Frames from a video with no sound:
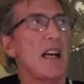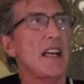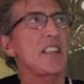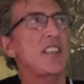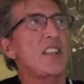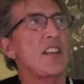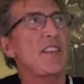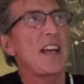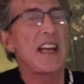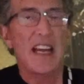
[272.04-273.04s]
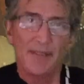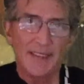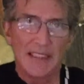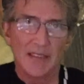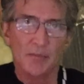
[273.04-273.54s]
And they're
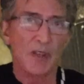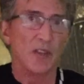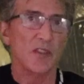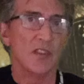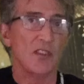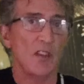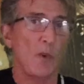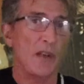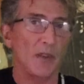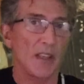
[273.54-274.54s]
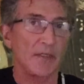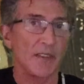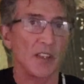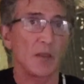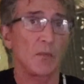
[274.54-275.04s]
heavy because there's no weight relief
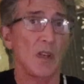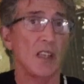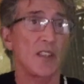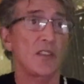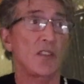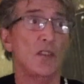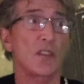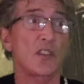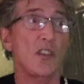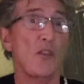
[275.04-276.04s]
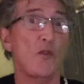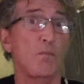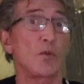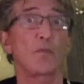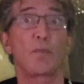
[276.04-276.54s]
in them, and there's no
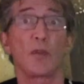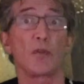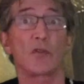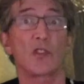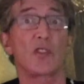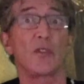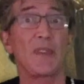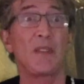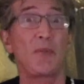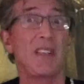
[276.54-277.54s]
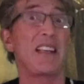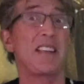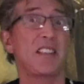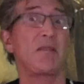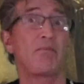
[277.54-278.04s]
push-pull stuff.
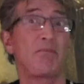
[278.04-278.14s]
It's a